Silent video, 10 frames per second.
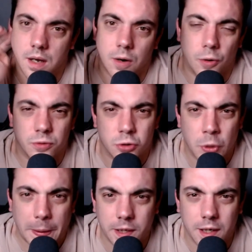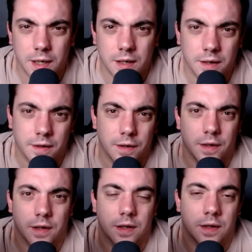onside kick.
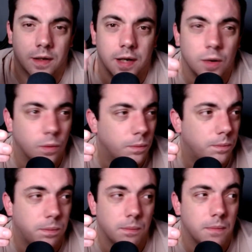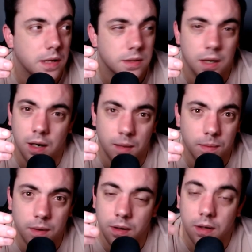Kittle messed that up,
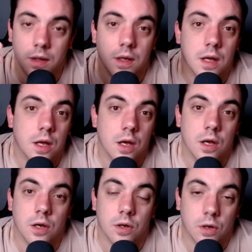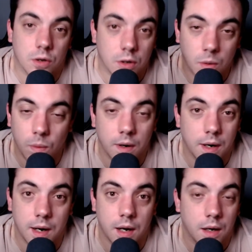caught on that.